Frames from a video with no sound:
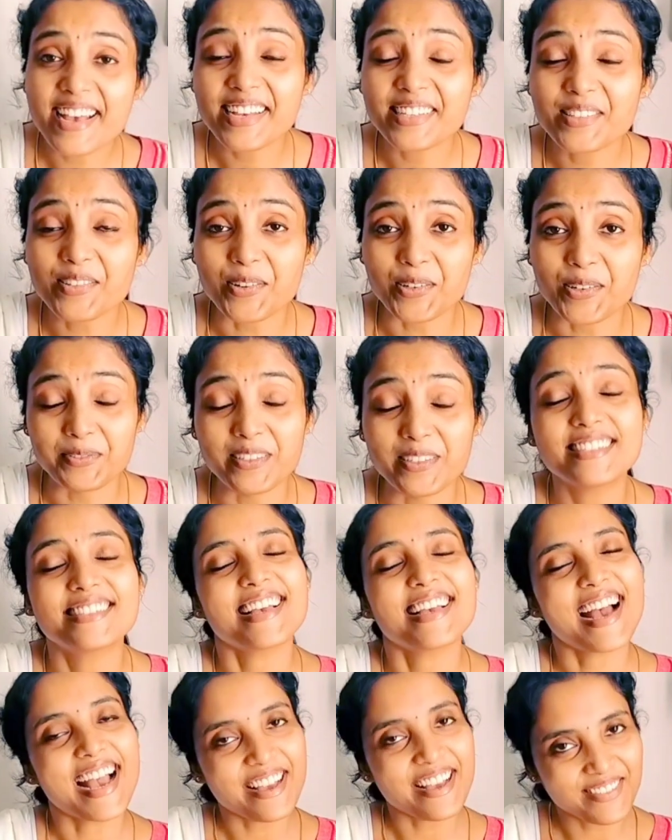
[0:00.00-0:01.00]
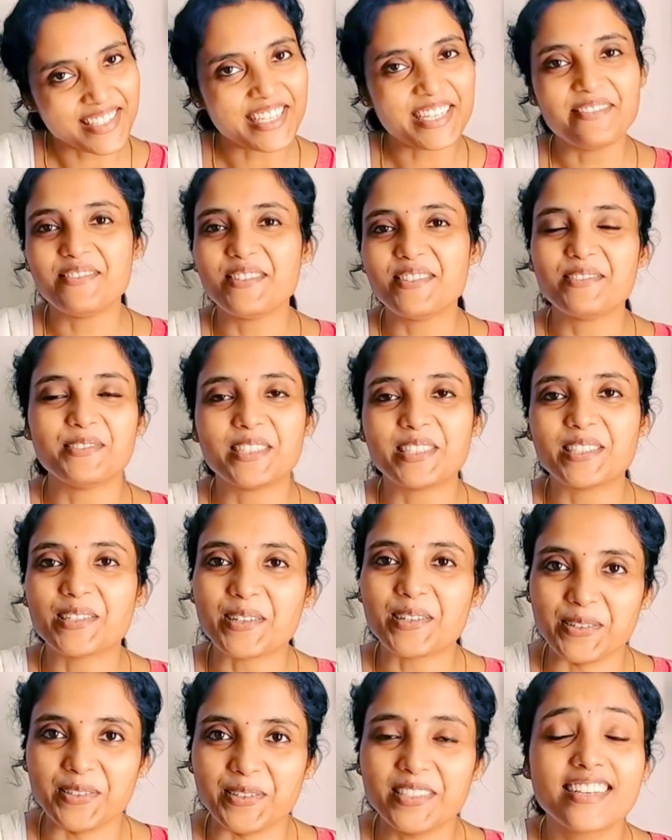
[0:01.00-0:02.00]
as always, I will leave you with a
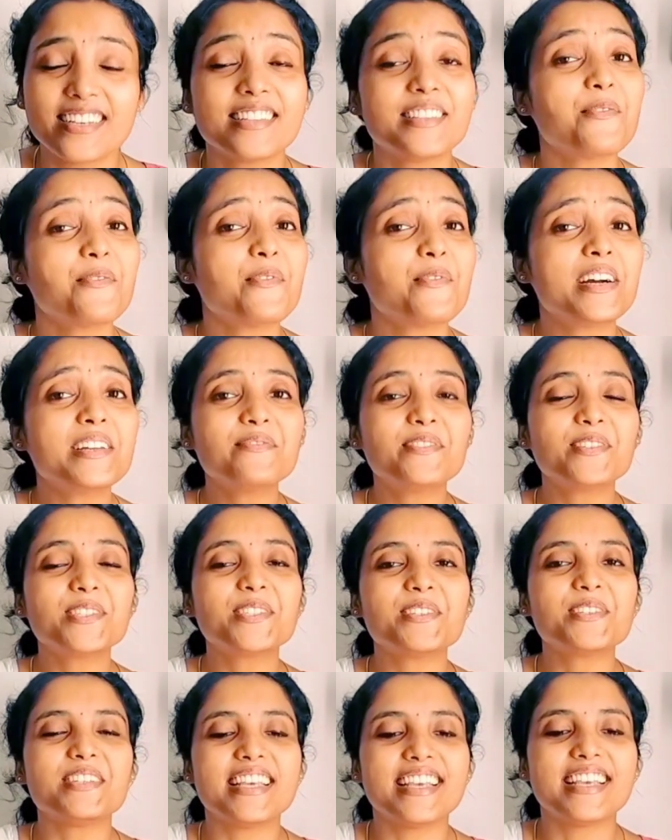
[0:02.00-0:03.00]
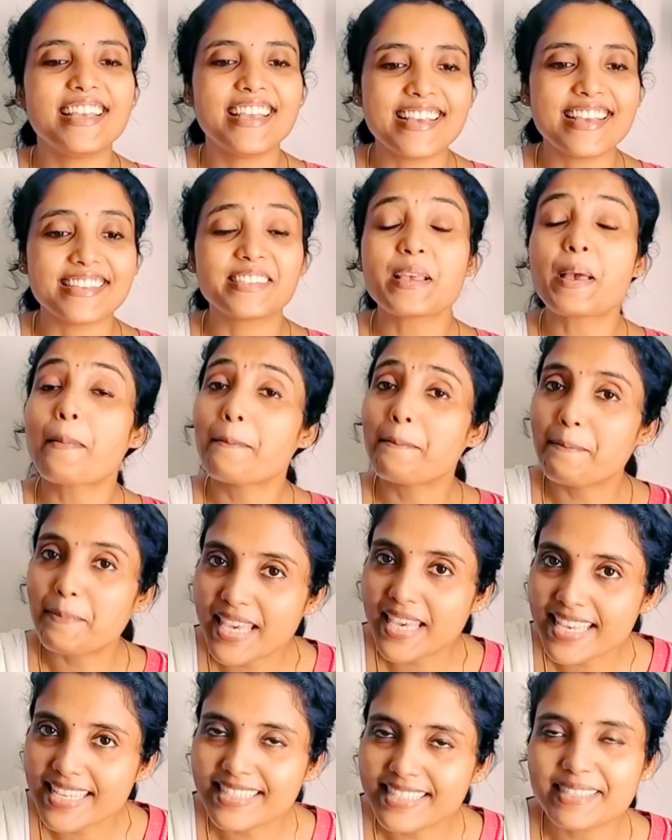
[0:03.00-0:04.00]
quote. The one for today is,
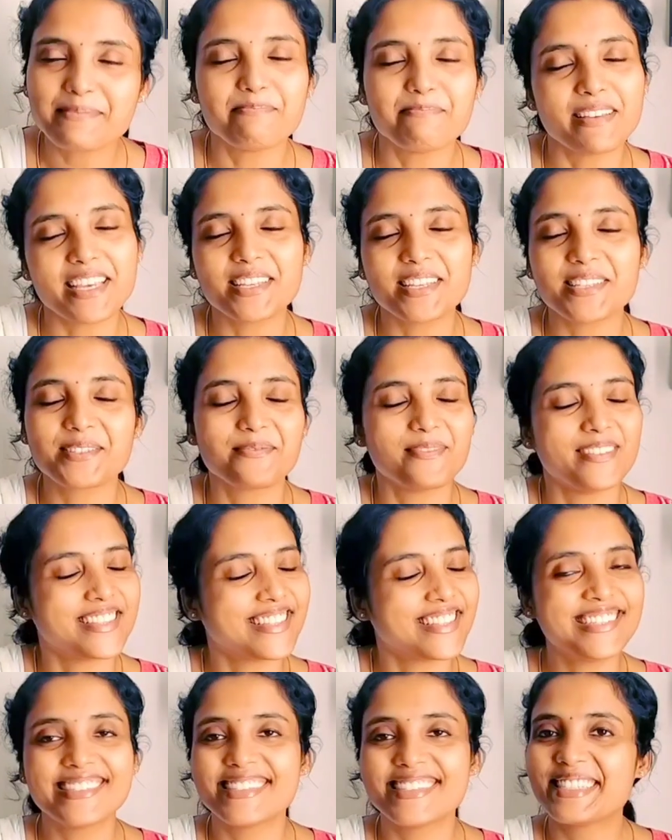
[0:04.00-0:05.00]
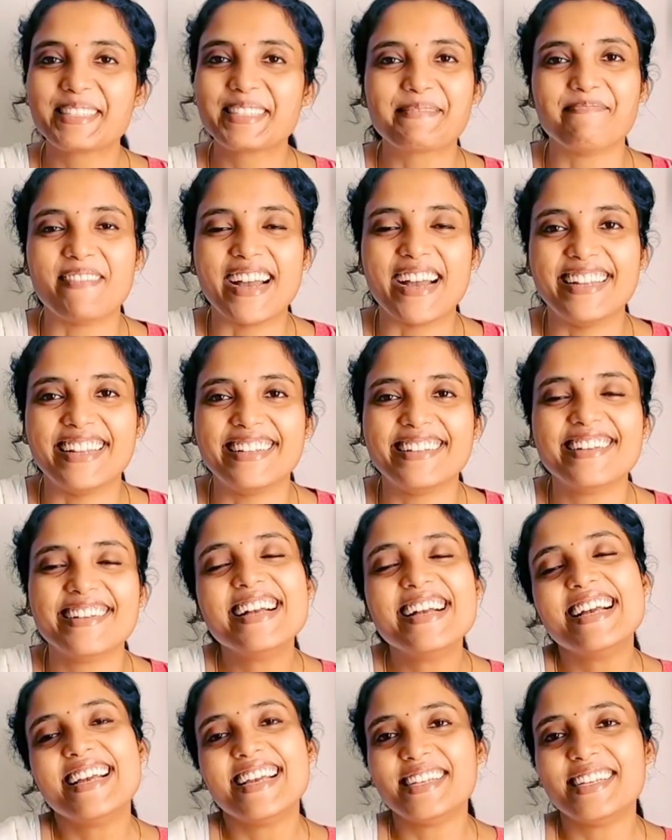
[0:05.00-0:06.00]
"Peace begins with a smile."
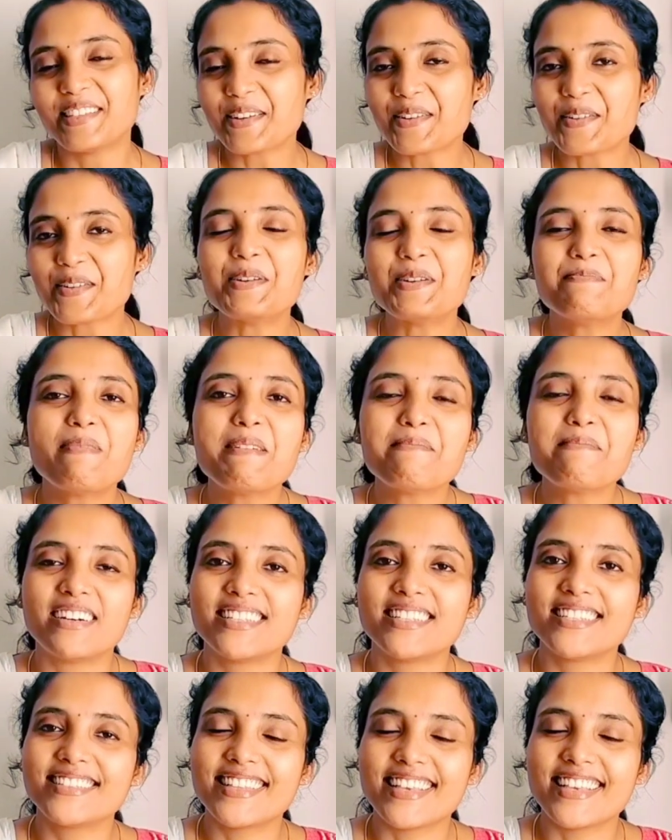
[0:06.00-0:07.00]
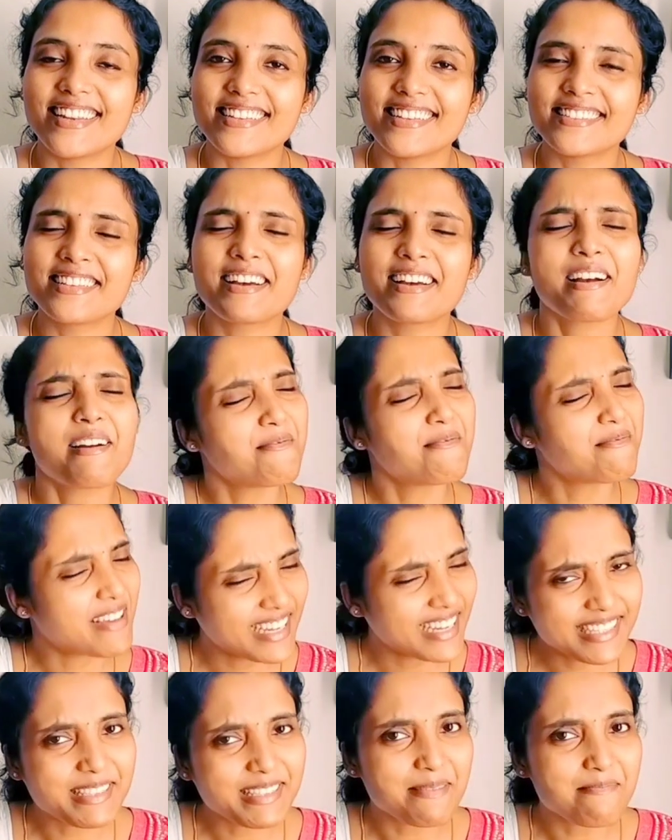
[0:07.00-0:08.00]
It's a quote by Mother Teresa, a very
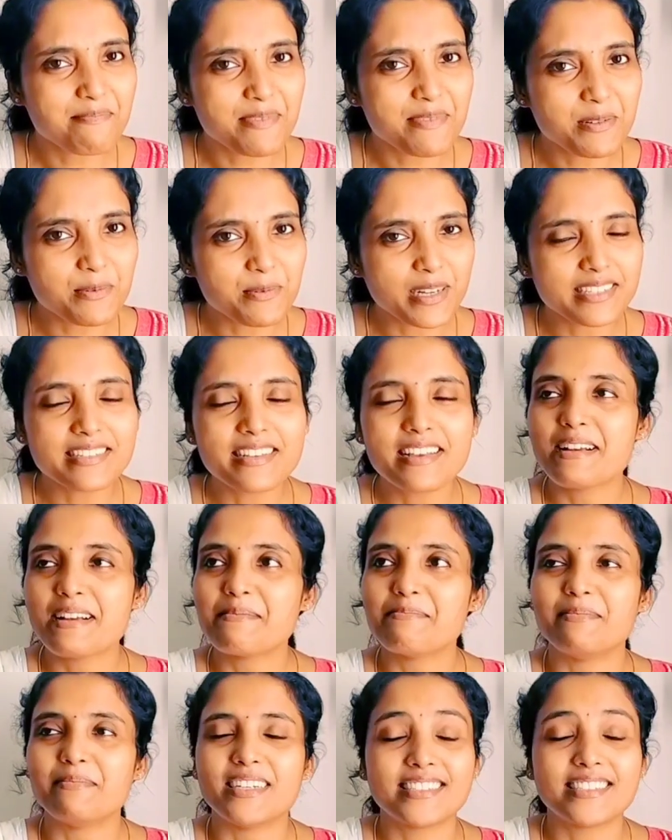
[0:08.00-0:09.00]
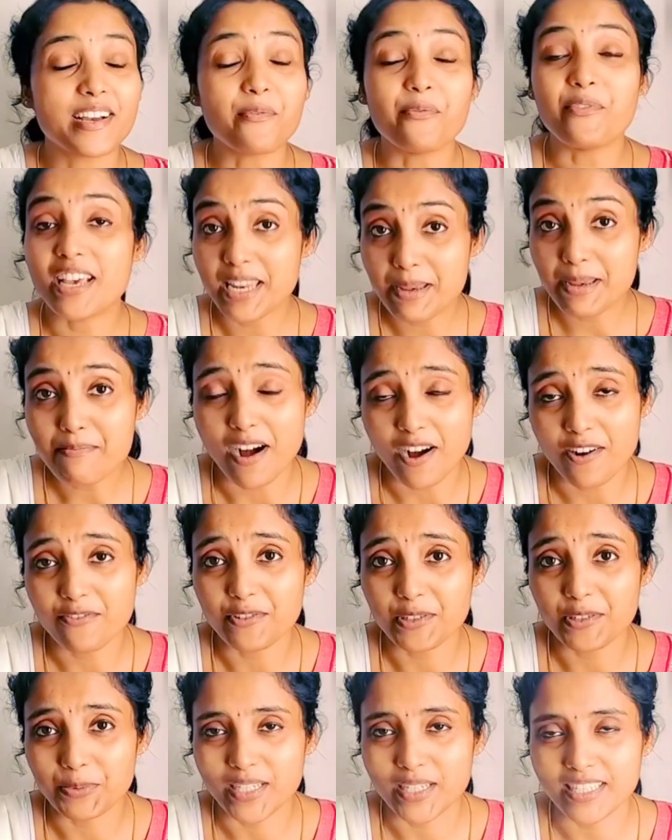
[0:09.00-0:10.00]
simple one, but a very
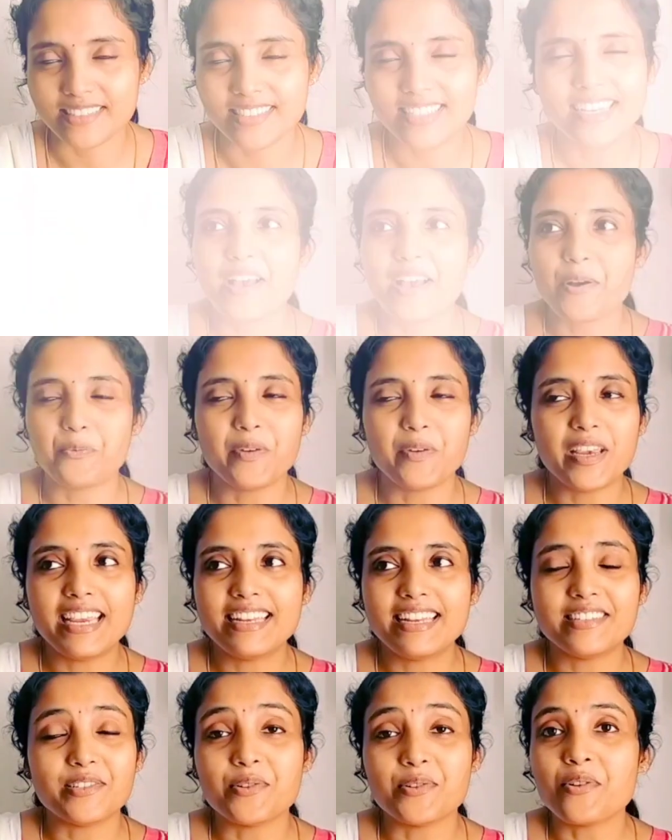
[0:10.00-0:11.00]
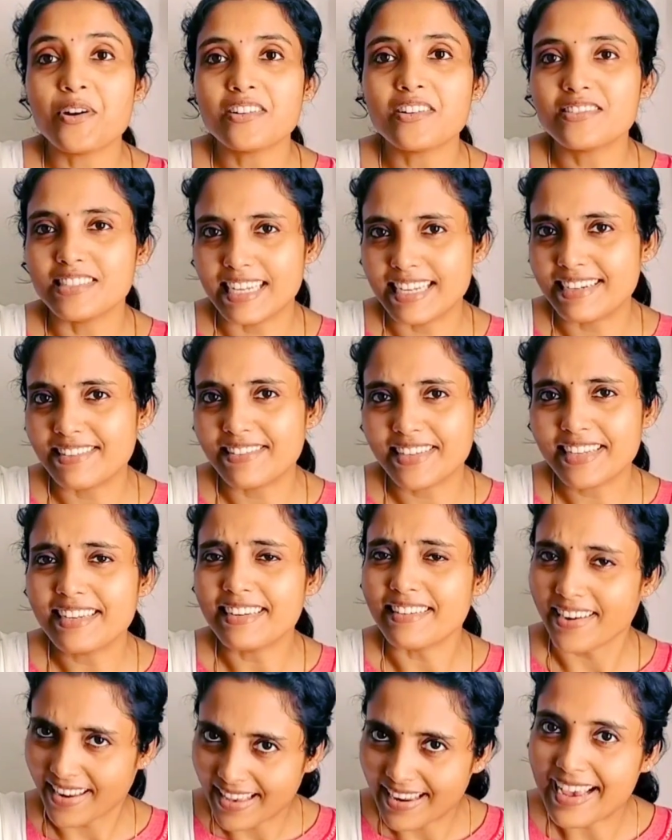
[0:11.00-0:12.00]
powerful one. We do not generally
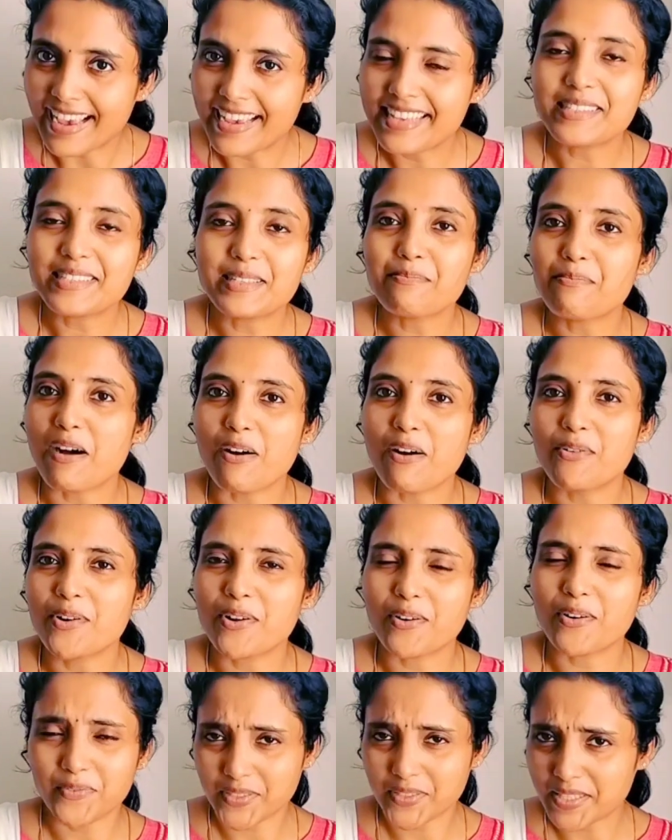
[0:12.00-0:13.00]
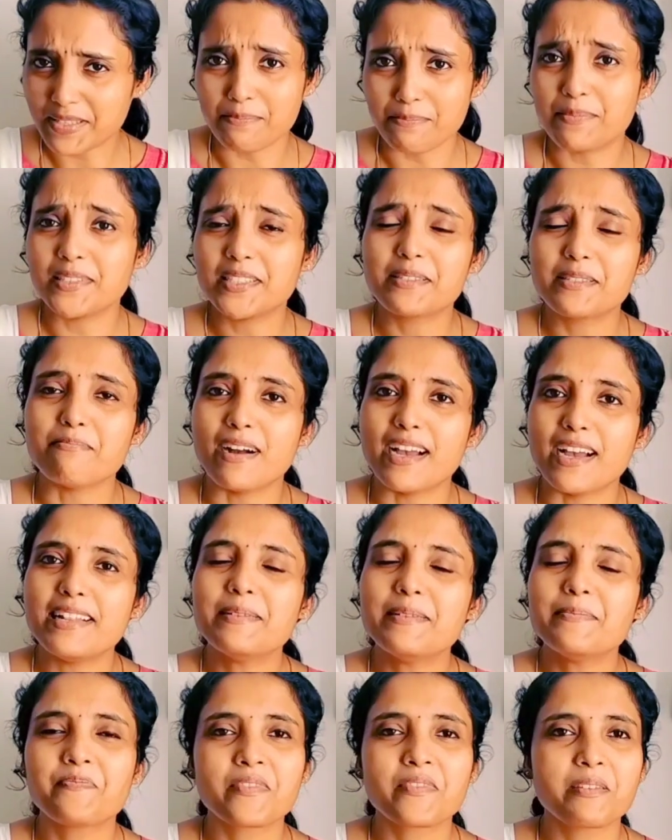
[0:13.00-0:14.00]
realize the power of simple smile,
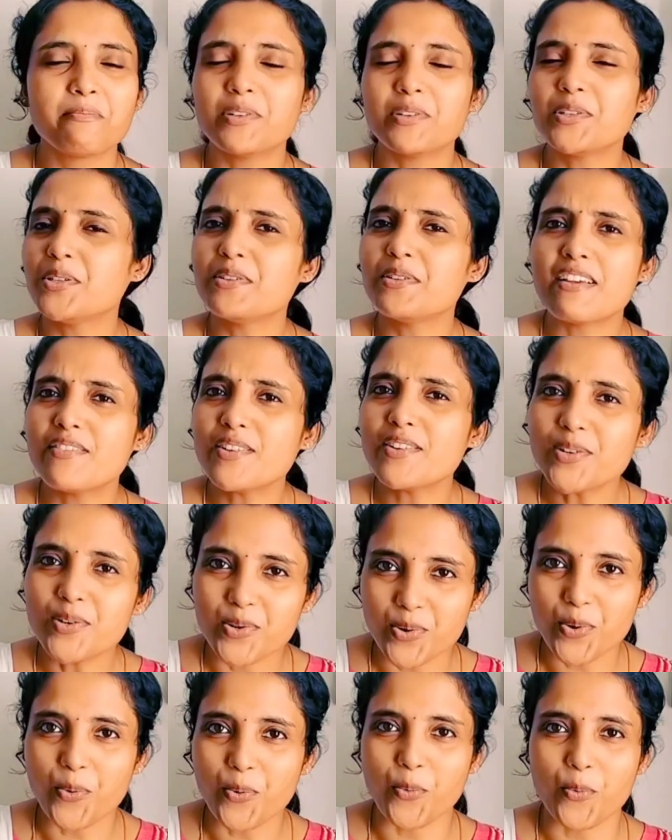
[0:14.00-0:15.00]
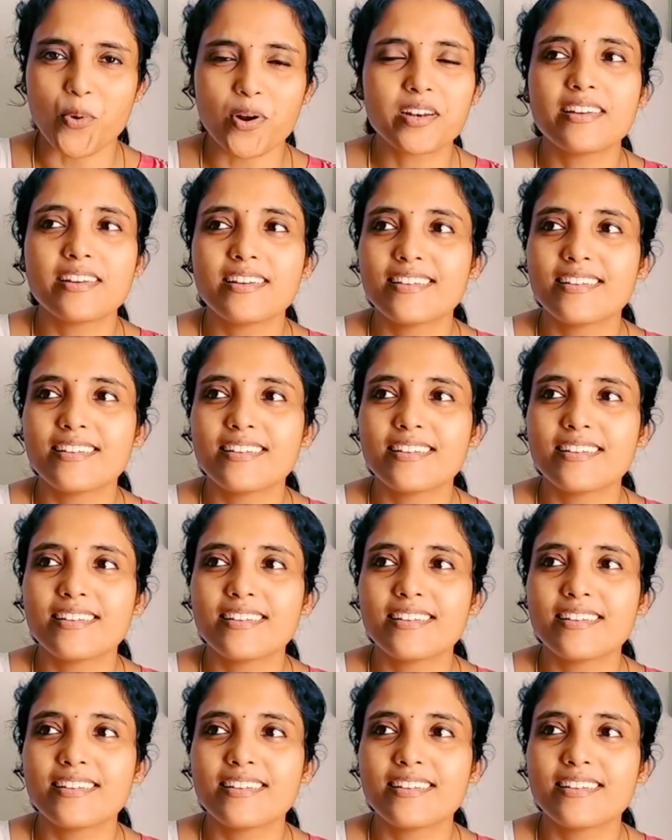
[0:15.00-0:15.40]
but you never know what